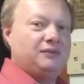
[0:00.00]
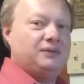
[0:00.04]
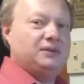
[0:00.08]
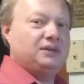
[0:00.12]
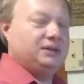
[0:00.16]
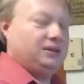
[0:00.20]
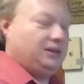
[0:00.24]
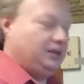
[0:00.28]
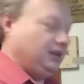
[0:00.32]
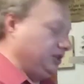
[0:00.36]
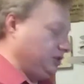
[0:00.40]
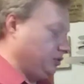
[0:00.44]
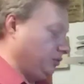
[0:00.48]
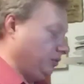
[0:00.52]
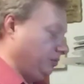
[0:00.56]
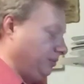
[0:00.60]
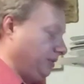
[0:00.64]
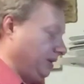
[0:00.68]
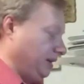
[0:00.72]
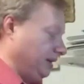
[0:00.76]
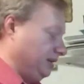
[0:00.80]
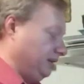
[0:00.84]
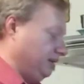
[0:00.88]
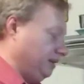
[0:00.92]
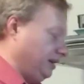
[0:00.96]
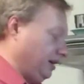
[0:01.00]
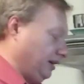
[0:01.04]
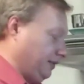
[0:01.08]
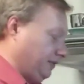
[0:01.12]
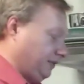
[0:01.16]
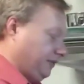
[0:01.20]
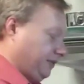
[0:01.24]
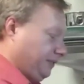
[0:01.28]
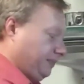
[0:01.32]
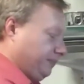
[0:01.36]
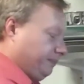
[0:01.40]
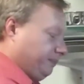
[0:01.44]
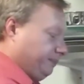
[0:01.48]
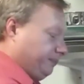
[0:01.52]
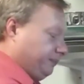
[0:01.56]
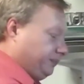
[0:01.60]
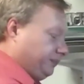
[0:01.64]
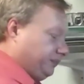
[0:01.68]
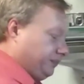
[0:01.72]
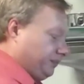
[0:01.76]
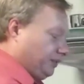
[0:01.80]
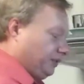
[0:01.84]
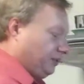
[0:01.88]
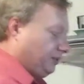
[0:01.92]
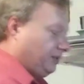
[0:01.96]
of these will be enough.
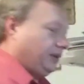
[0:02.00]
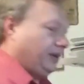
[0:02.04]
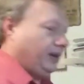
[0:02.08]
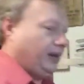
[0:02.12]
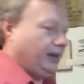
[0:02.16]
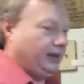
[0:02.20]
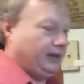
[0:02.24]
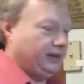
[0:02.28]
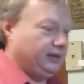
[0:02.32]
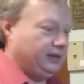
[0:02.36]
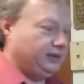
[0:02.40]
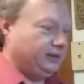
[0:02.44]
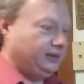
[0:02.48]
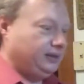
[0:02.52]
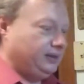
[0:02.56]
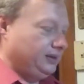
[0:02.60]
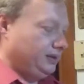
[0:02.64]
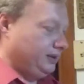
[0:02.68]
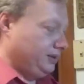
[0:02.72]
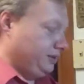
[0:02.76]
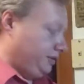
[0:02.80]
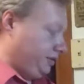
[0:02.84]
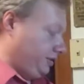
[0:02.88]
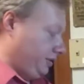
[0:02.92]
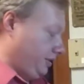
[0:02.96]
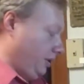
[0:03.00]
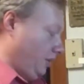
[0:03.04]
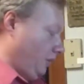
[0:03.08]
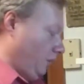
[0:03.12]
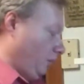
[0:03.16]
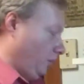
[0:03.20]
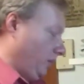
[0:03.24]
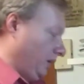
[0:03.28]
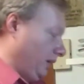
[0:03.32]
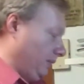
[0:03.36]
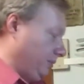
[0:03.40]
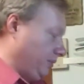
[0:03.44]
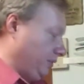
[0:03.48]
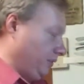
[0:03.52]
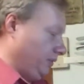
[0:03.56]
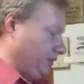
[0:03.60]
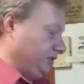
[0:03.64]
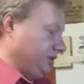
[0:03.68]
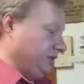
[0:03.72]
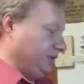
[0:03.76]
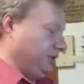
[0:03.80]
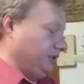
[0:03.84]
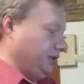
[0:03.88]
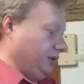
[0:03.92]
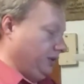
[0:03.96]
Okay, so what I'm going
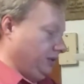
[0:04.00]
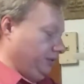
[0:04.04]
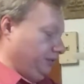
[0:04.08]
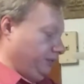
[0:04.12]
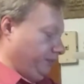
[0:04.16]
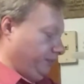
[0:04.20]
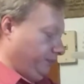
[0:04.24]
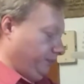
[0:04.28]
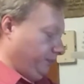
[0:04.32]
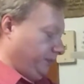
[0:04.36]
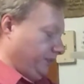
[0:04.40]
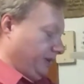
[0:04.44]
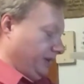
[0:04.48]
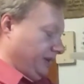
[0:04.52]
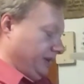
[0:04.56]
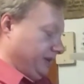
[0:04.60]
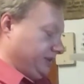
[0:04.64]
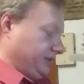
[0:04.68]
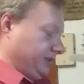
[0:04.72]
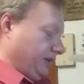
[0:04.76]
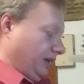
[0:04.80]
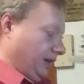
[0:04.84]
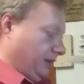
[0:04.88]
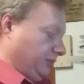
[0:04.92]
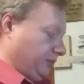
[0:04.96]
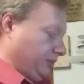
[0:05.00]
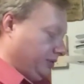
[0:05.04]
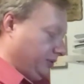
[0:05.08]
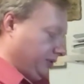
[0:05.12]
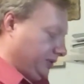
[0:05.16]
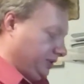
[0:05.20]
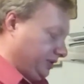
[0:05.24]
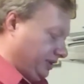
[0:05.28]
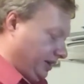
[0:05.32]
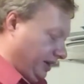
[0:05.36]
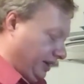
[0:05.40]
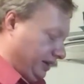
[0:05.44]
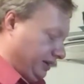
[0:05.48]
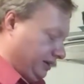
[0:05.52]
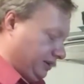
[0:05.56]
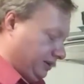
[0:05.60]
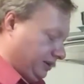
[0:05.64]
to do is I'm going to take